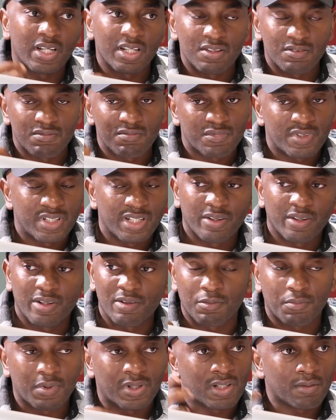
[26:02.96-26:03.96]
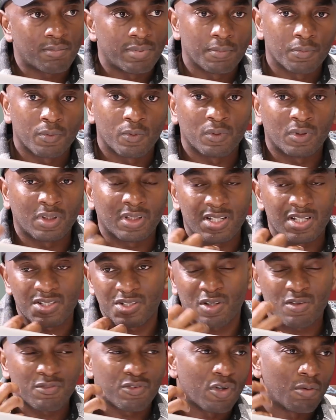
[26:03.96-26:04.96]
and hearing from other people, there's a
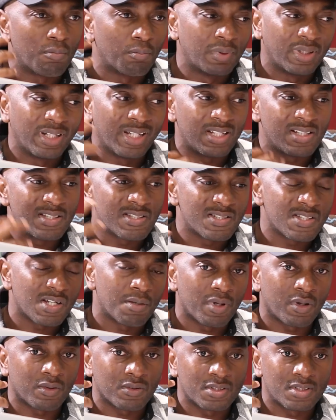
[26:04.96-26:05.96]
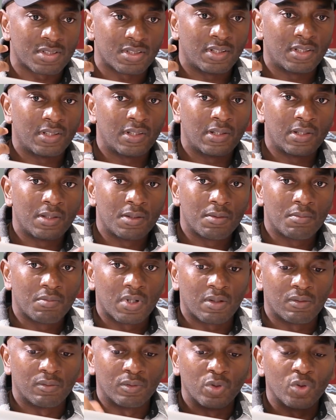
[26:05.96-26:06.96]
lot of complaints about
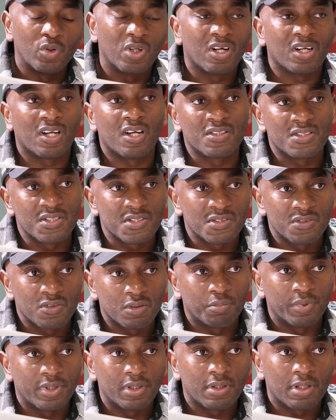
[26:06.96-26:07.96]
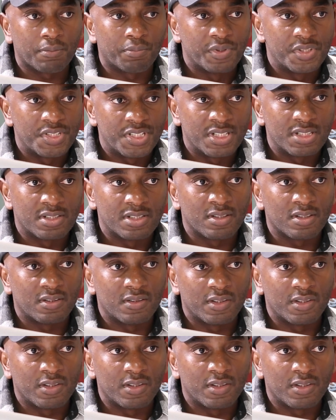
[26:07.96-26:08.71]
local artists not being appreciated.